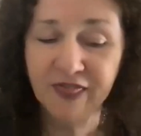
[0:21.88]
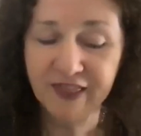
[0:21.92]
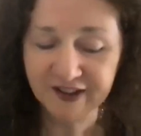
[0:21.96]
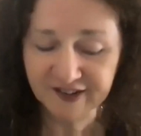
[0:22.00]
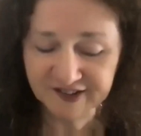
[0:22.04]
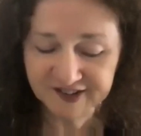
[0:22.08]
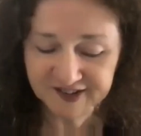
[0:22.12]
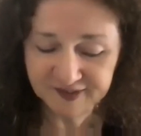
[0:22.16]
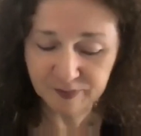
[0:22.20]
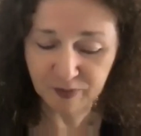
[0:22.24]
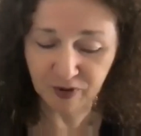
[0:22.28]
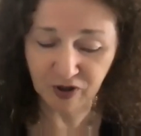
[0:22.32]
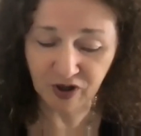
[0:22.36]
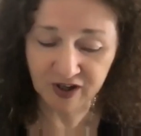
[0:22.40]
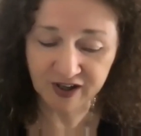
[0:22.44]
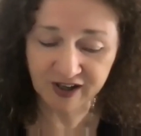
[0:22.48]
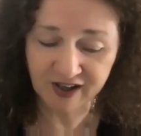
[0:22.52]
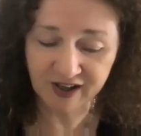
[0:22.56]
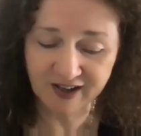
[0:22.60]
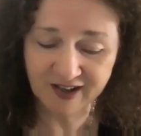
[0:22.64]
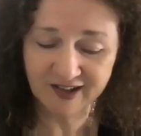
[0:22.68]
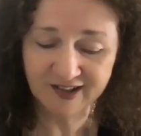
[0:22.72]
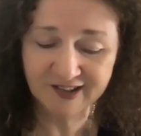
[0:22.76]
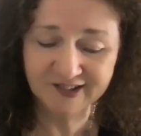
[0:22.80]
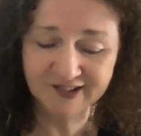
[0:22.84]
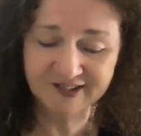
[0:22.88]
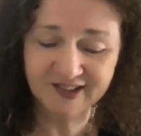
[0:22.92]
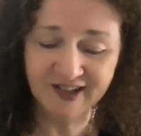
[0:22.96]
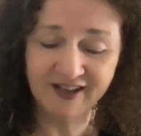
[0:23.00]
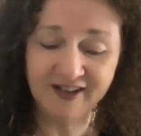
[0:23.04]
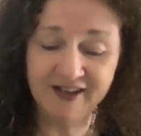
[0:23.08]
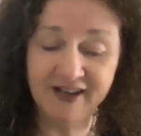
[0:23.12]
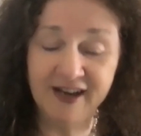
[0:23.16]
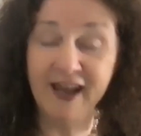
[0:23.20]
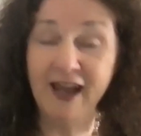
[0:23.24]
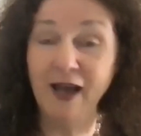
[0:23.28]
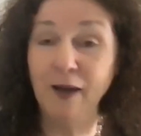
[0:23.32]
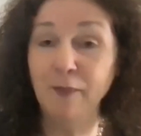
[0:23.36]
this book
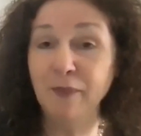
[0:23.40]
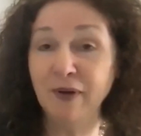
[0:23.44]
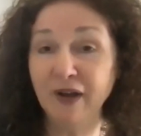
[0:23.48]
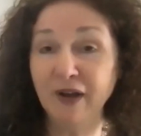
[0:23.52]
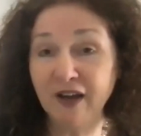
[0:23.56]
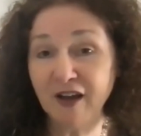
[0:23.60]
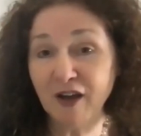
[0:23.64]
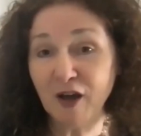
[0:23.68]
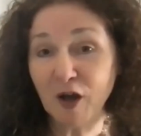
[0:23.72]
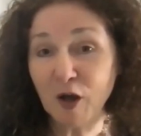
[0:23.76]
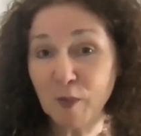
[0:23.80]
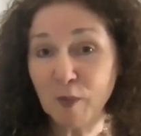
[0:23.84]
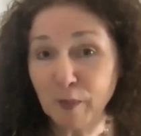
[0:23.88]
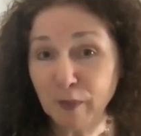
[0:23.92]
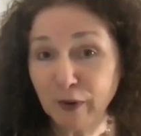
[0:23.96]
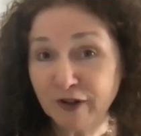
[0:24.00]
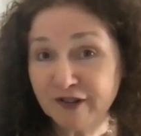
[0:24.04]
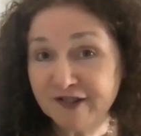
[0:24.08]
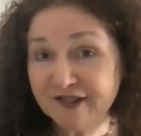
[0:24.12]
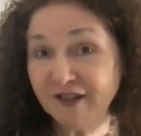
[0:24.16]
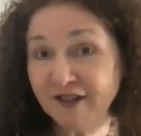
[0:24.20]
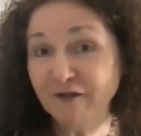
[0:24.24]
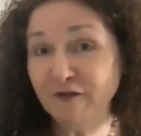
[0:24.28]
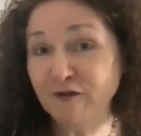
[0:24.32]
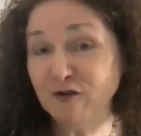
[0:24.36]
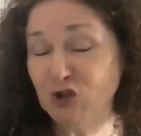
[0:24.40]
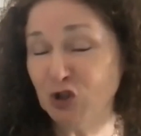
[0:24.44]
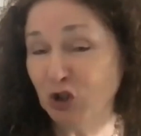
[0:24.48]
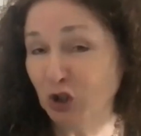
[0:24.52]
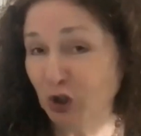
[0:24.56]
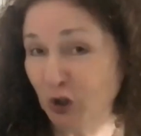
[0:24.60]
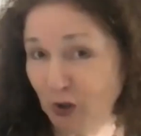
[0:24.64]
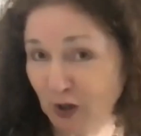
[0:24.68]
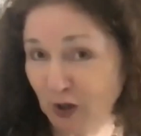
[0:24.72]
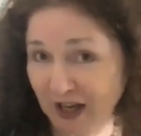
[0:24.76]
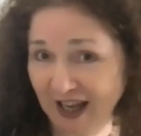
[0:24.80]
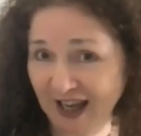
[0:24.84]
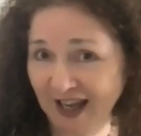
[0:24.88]
is an epic, immersive
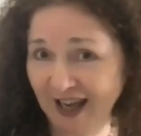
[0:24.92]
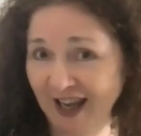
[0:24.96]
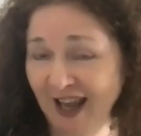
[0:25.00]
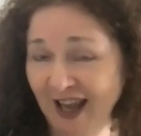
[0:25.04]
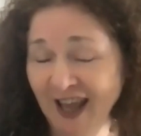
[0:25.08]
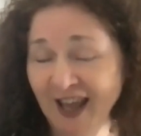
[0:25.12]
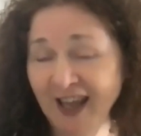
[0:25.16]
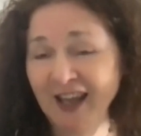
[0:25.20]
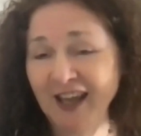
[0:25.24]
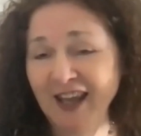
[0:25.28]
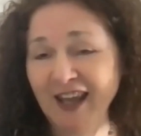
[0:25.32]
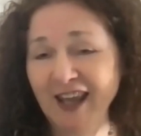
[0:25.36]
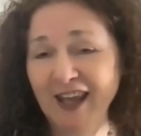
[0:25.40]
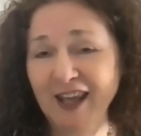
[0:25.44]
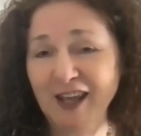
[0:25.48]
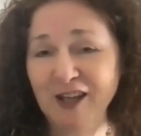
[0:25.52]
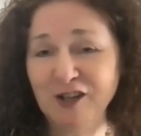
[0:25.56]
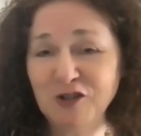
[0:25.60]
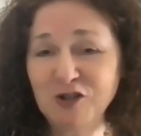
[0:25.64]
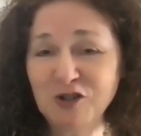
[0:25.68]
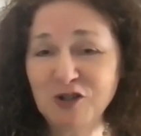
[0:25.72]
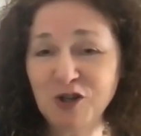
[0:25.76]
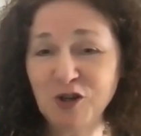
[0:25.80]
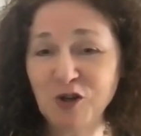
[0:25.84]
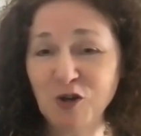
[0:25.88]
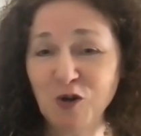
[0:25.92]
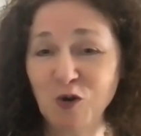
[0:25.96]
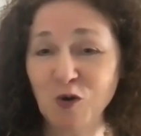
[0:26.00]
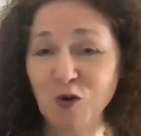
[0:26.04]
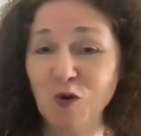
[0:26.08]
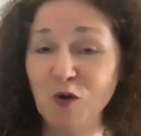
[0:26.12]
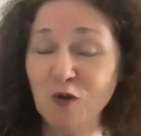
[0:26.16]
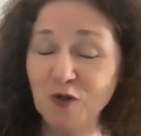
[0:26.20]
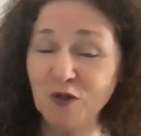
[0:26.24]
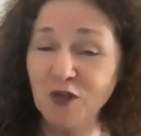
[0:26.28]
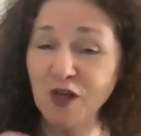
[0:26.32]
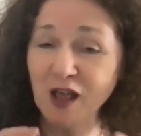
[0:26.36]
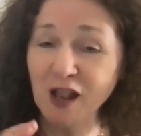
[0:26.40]
journey
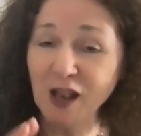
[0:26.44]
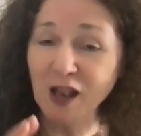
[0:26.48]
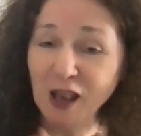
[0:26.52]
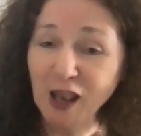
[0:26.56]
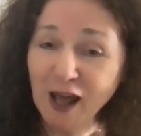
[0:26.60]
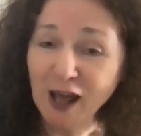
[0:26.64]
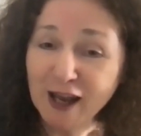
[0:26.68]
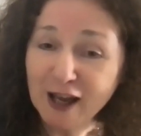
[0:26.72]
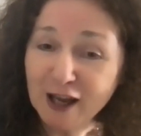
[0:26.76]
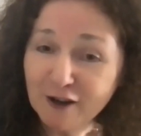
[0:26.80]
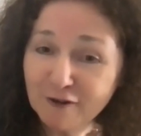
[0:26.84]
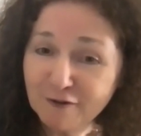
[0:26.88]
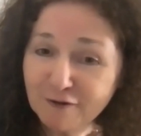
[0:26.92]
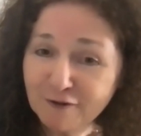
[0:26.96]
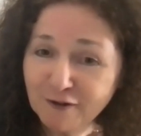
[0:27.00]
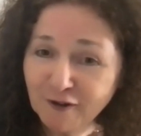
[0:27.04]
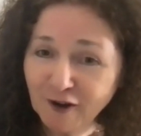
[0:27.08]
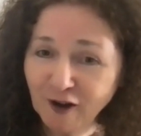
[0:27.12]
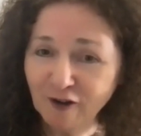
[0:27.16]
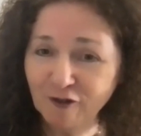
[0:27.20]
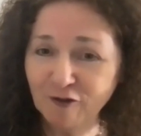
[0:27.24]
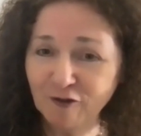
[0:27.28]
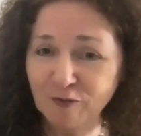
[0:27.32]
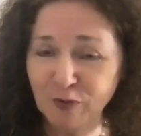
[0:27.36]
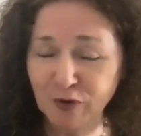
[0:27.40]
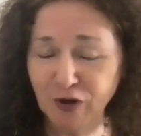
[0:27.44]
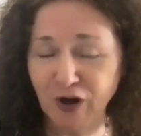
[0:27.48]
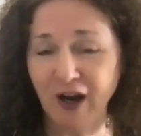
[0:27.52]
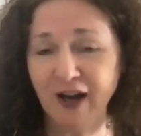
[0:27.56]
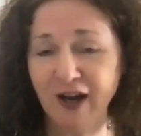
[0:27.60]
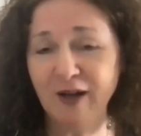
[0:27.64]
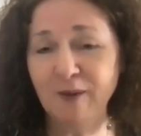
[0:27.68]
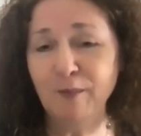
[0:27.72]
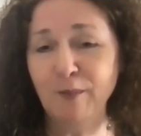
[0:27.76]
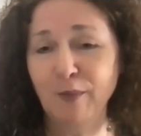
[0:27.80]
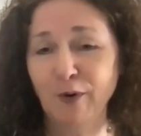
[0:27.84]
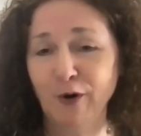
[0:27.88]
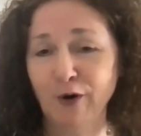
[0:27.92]
into the life of
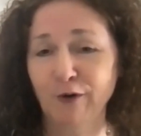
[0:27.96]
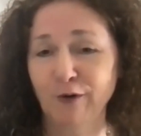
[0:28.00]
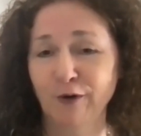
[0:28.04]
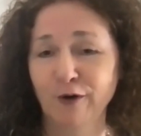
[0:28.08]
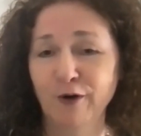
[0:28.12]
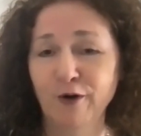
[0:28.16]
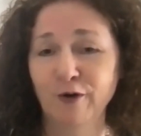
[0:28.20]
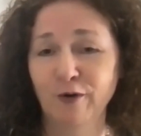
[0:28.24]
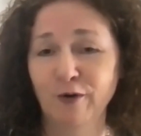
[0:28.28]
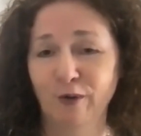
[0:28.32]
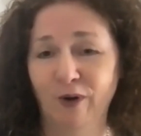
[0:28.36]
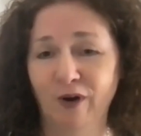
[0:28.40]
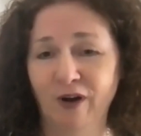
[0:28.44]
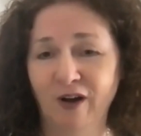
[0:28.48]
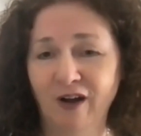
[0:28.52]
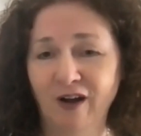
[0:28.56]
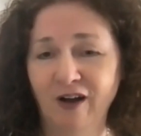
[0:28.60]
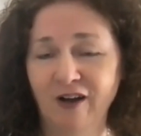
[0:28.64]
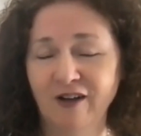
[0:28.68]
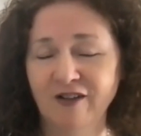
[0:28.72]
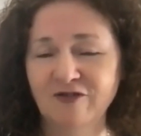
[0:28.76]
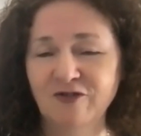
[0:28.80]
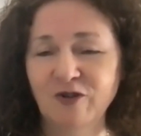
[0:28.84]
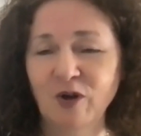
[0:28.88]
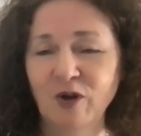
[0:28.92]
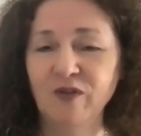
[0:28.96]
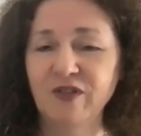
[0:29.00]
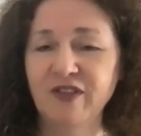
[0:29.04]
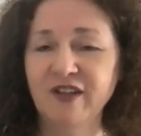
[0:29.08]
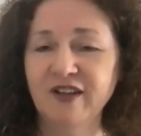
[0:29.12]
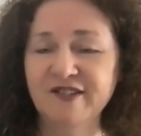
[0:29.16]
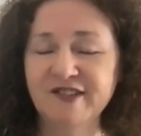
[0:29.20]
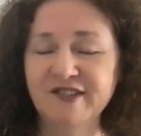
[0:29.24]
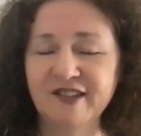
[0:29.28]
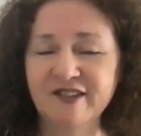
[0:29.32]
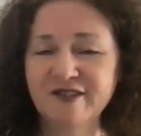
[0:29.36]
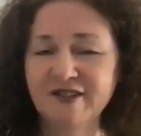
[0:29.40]
Brian Boru. So this is